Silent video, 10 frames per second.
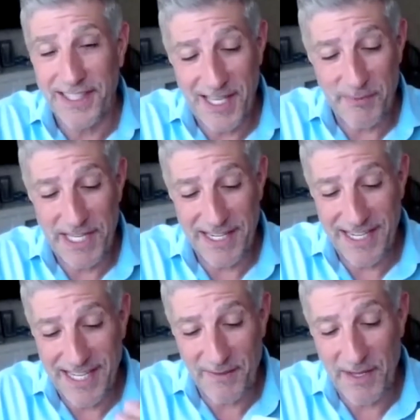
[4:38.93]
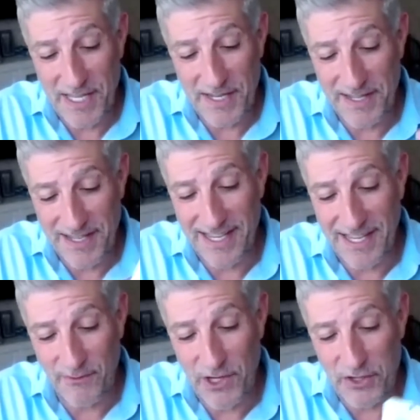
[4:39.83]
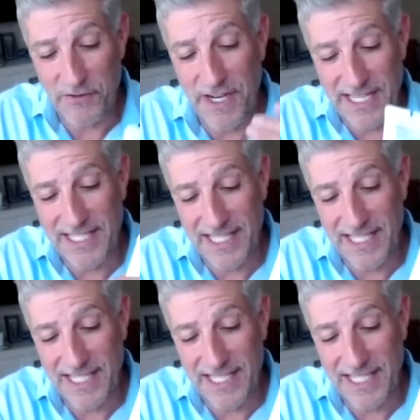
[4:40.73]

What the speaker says: I mean, it rejuvenates